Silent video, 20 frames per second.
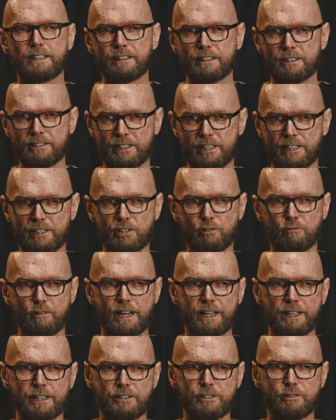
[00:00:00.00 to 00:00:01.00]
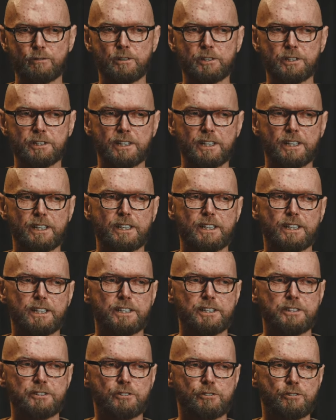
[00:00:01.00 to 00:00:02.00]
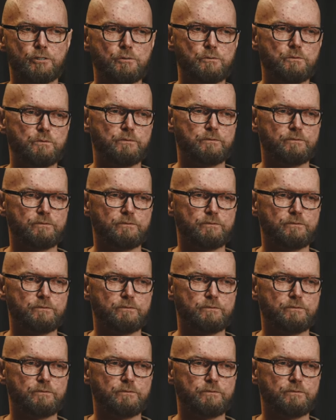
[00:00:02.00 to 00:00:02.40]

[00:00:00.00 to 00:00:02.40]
the cells crack and so on. So